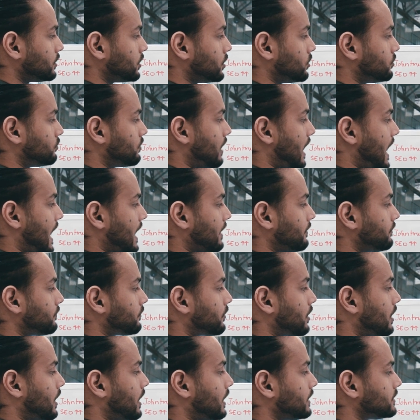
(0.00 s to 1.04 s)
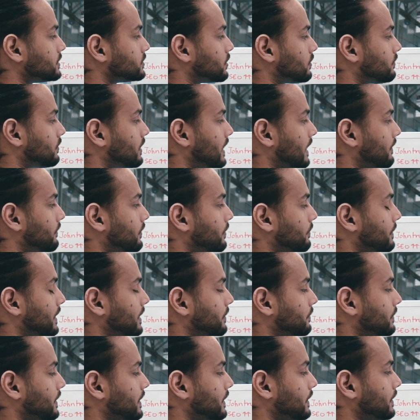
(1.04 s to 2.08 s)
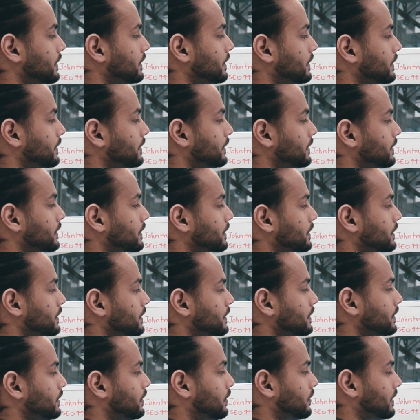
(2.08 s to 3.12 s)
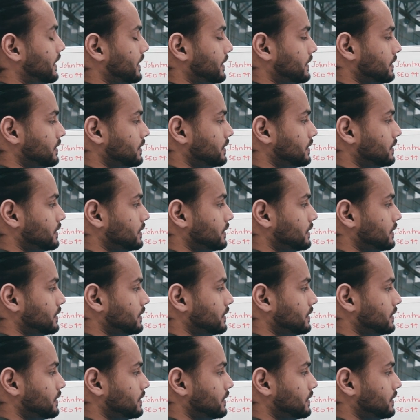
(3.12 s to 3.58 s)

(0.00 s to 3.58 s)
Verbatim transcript: Drive for Us or whatever it may be, okay?